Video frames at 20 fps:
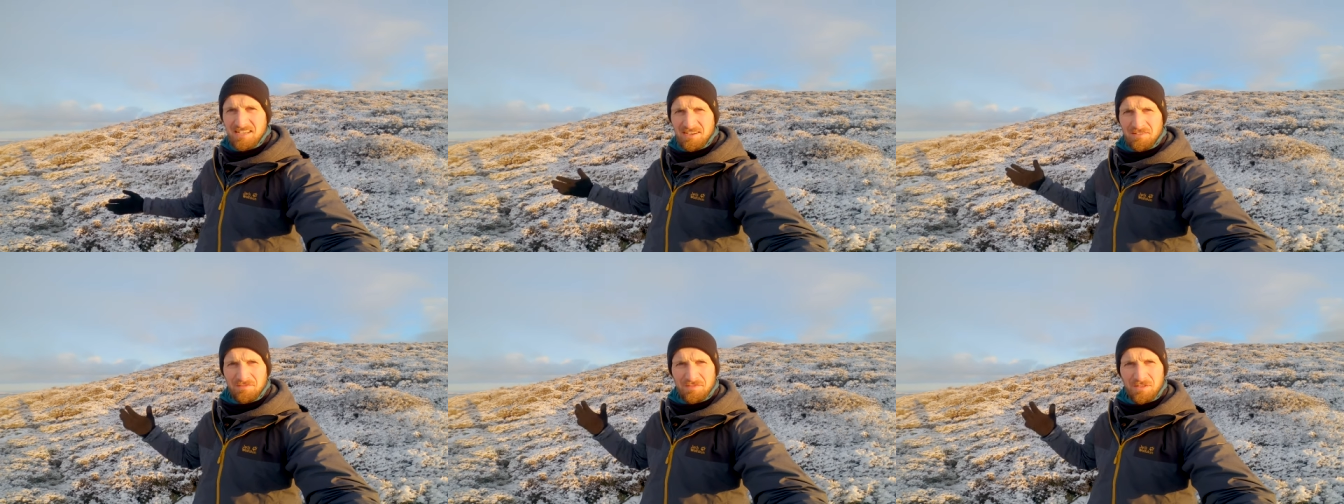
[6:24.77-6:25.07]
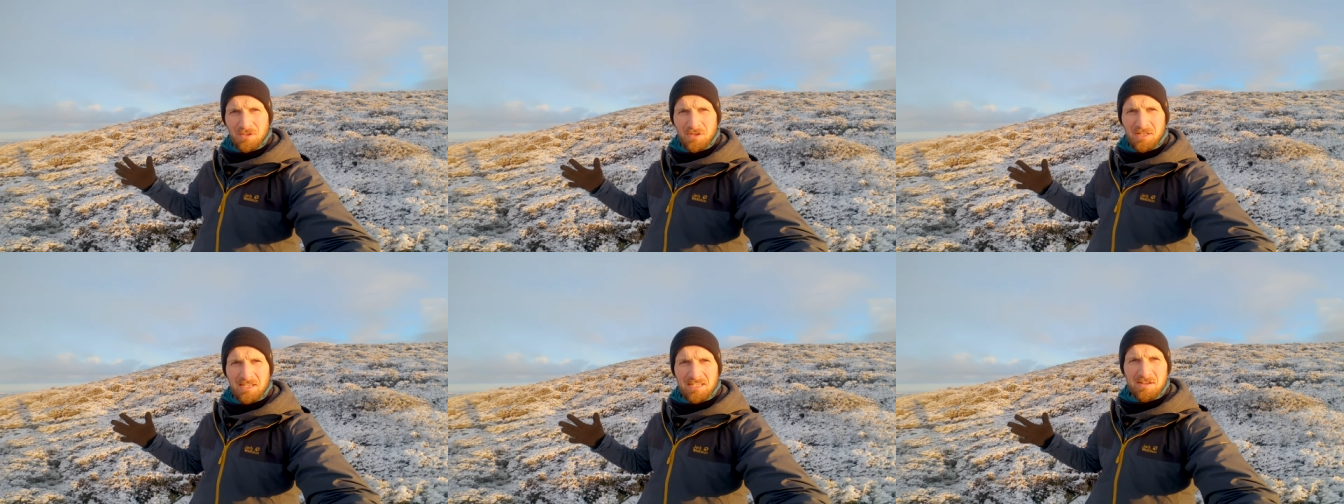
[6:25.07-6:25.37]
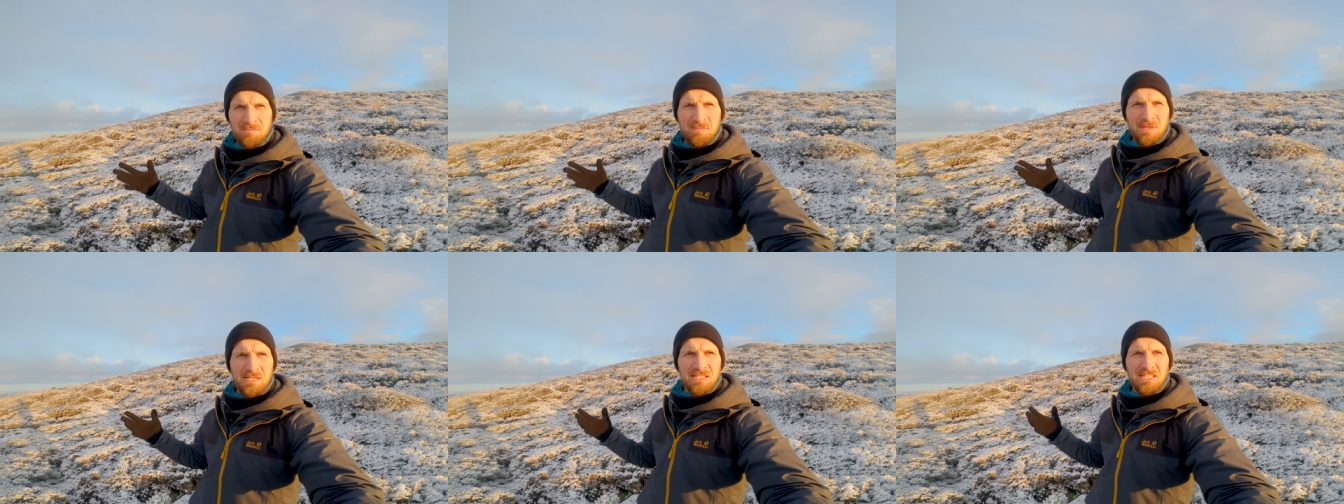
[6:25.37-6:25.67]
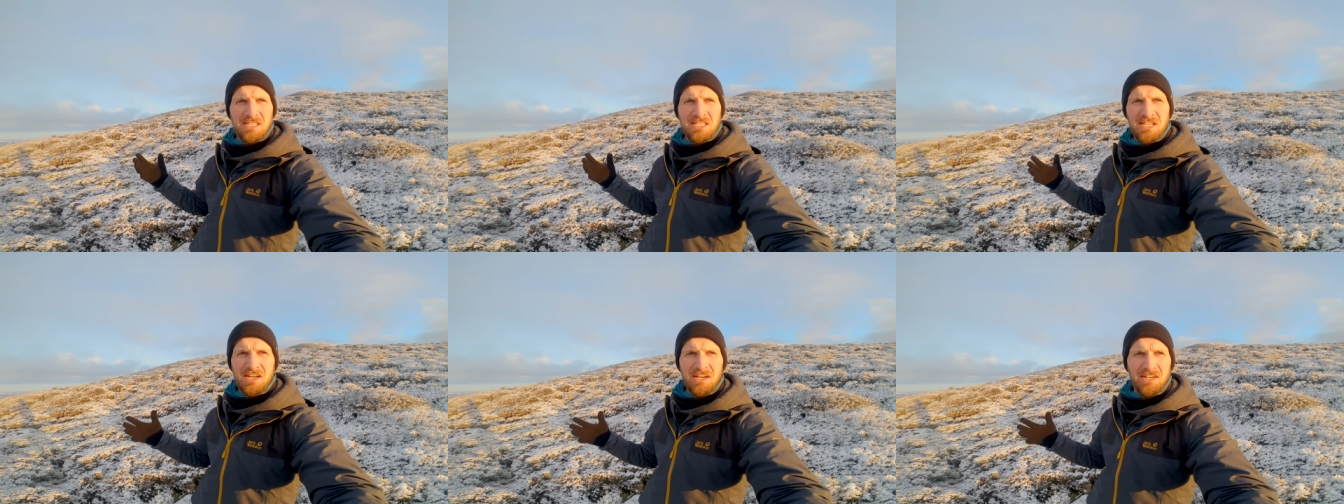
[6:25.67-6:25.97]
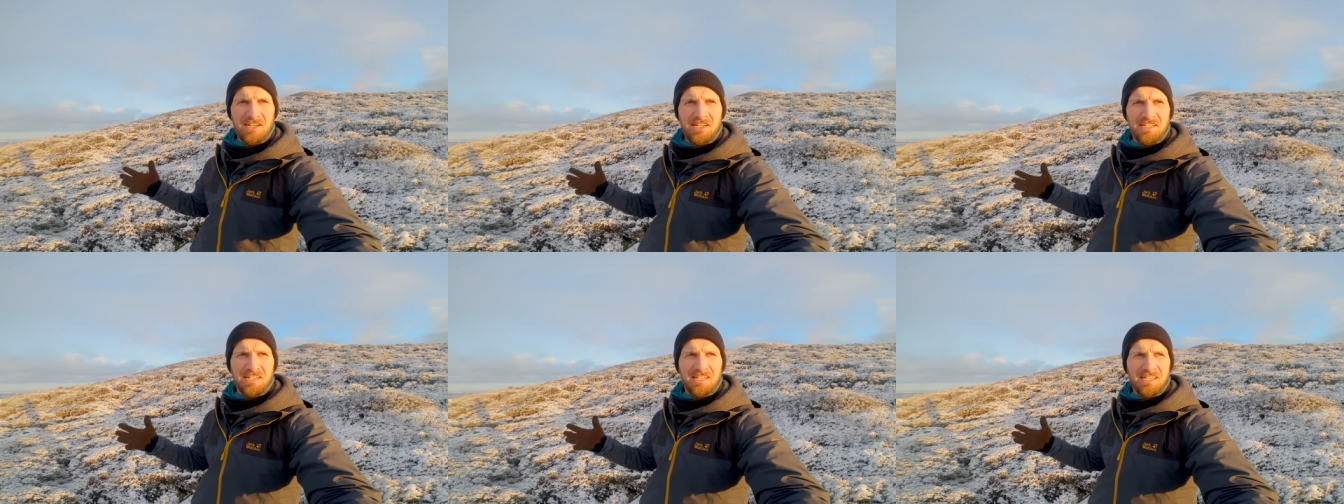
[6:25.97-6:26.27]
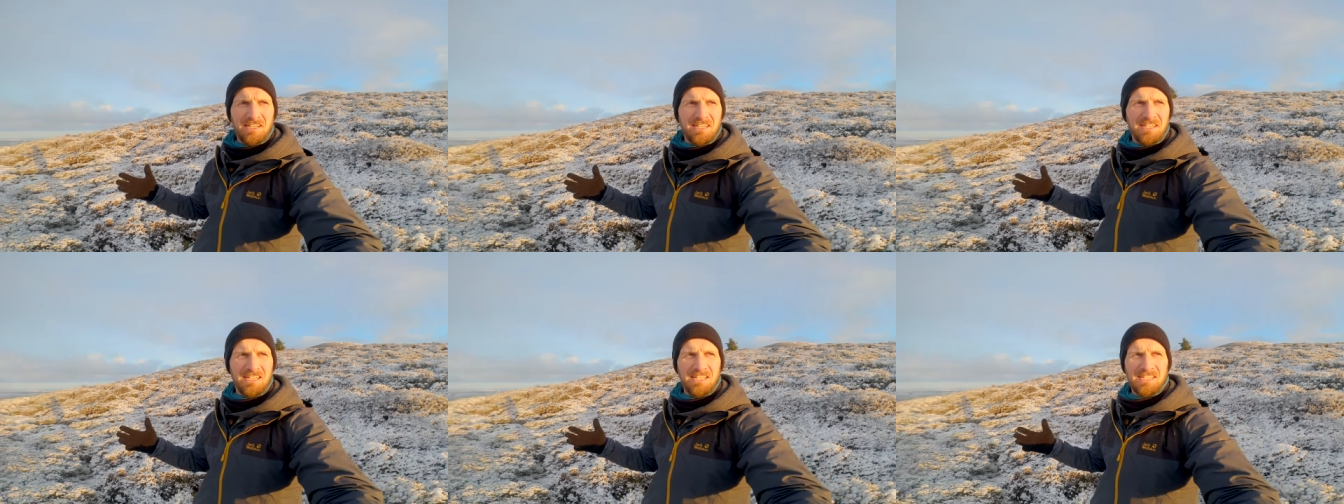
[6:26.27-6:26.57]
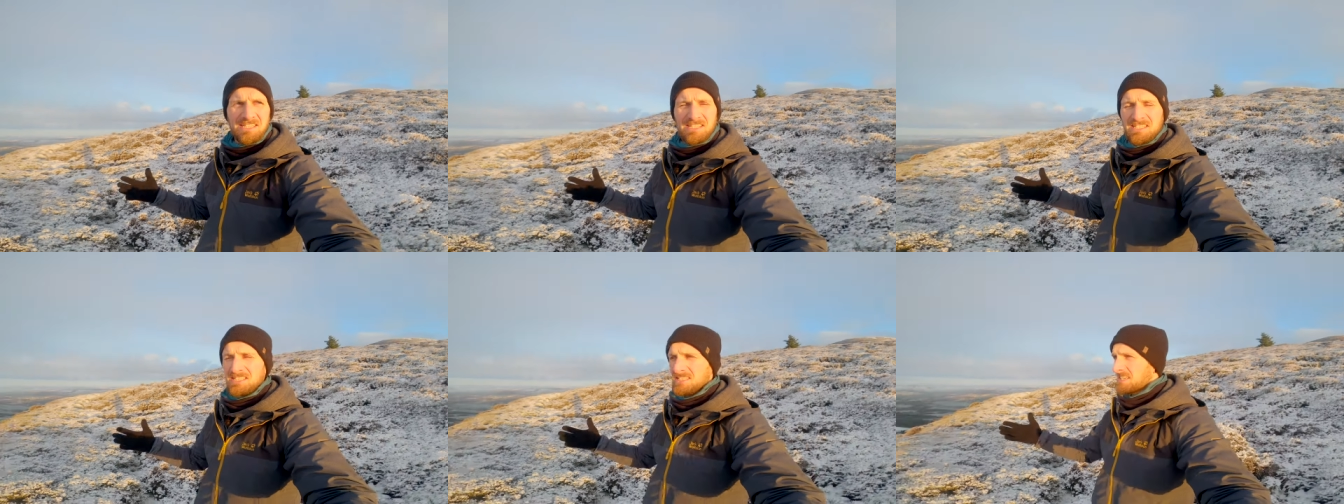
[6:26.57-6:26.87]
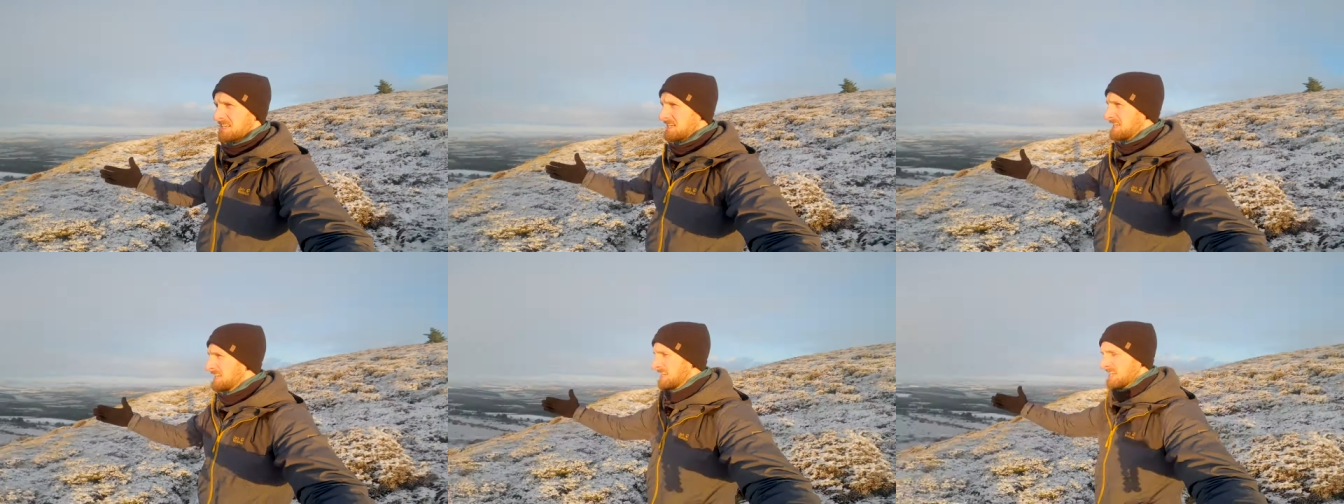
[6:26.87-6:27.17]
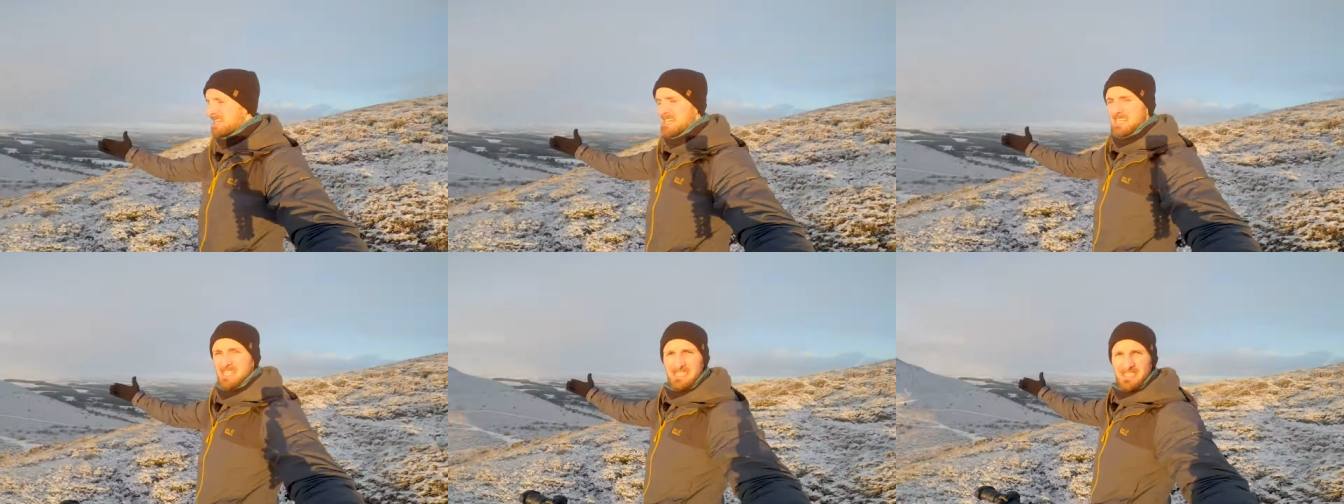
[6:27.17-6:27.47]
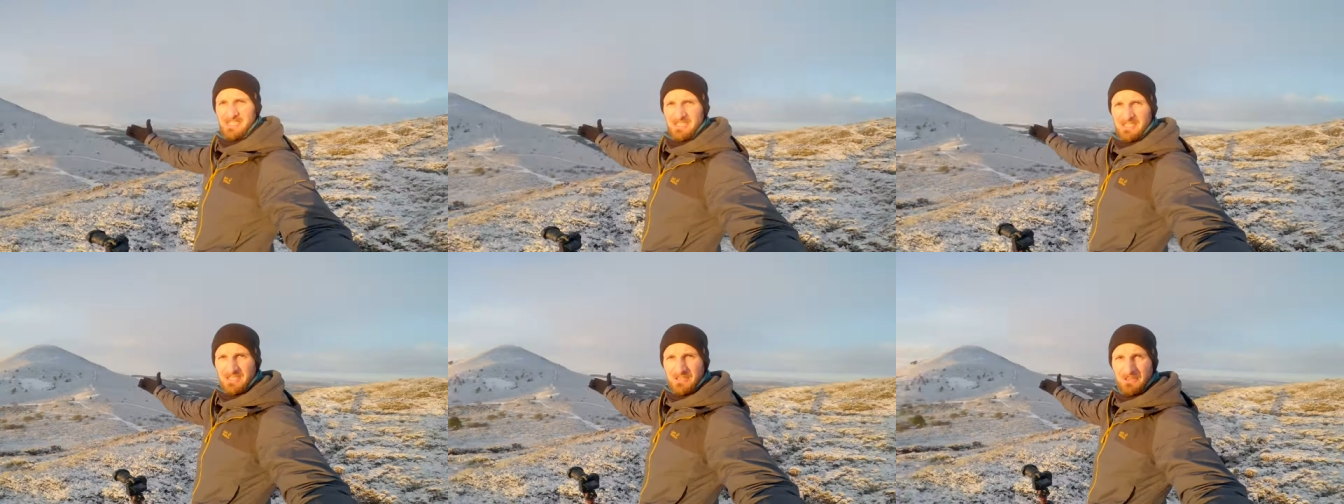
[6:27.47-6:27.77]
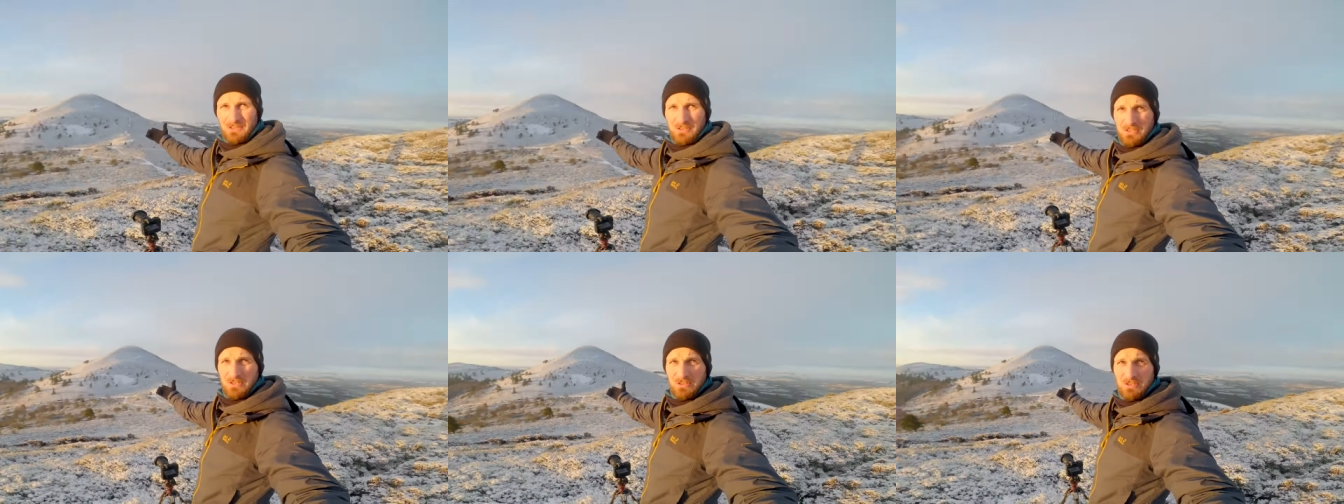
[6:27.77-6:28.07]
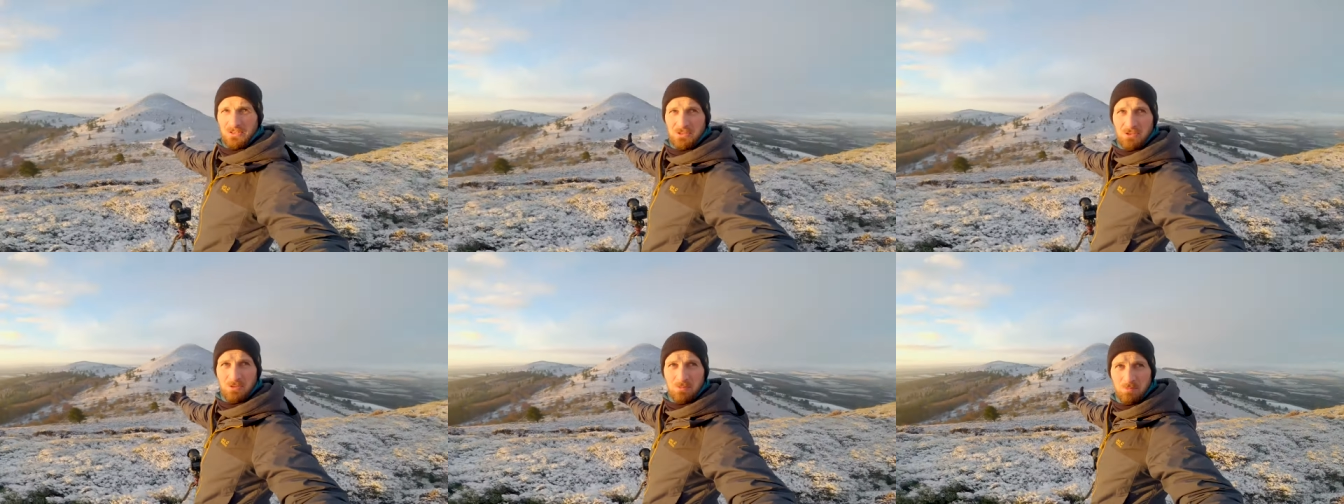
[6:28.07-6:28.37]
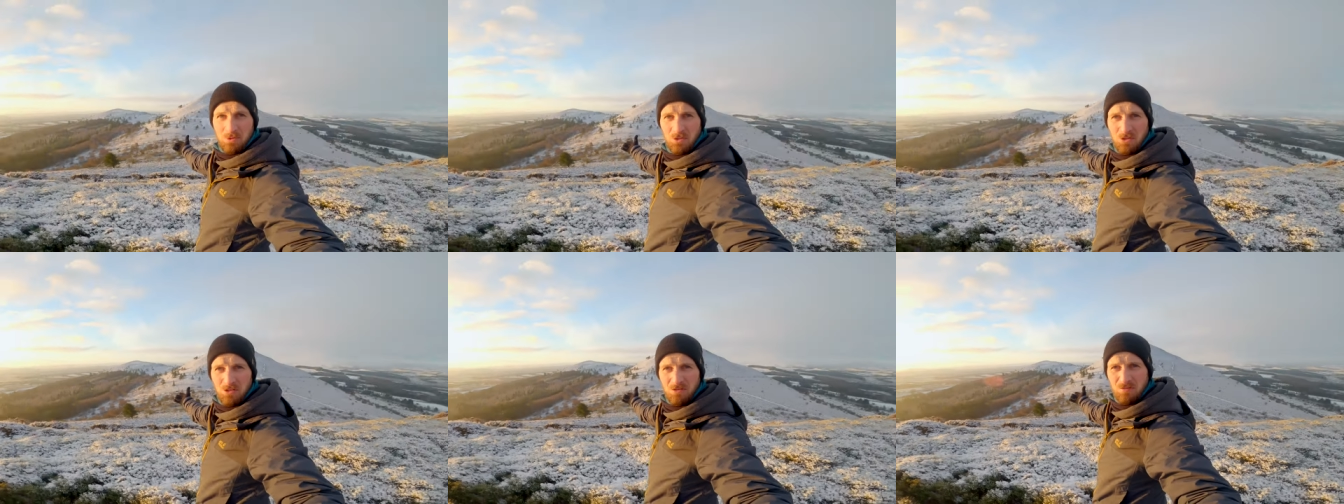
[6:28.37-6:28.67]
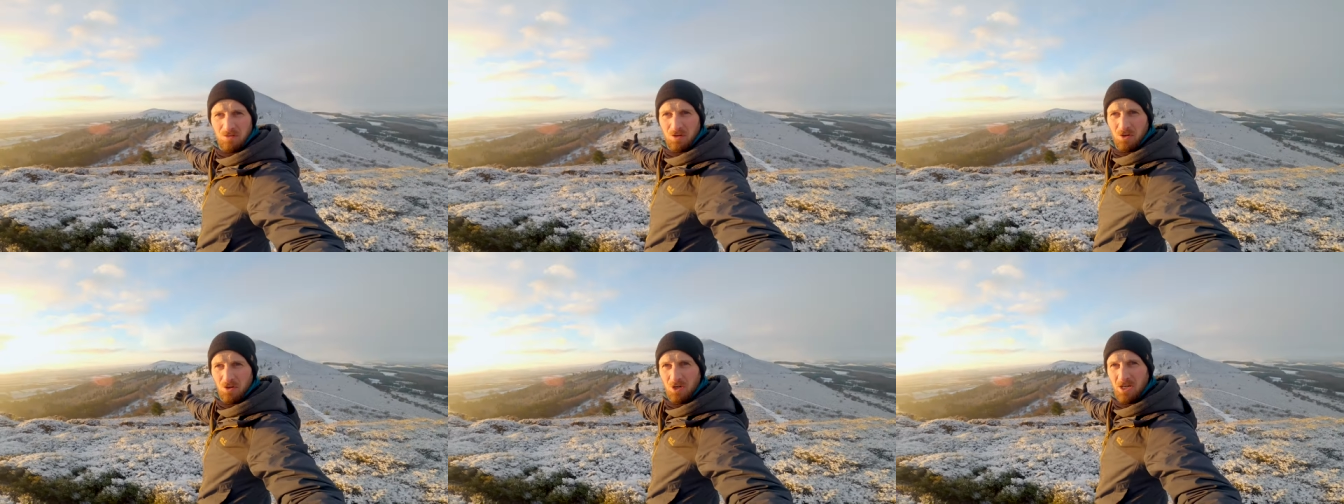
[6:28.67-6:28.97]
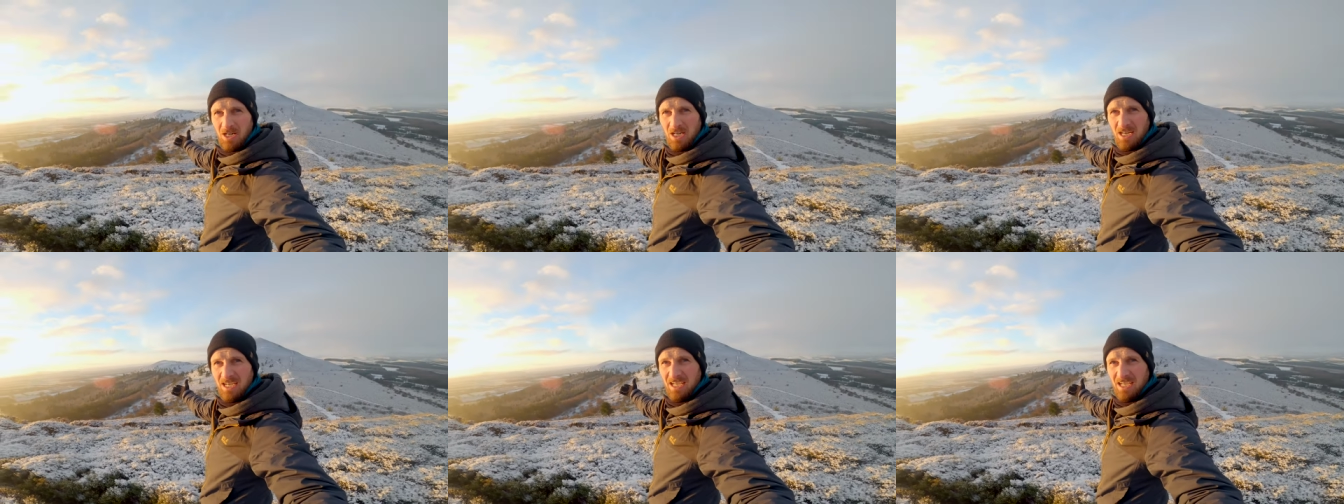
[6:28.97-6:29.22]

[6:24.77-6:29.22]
I feel like I'm in Narnia. It's so, so, so beautiful.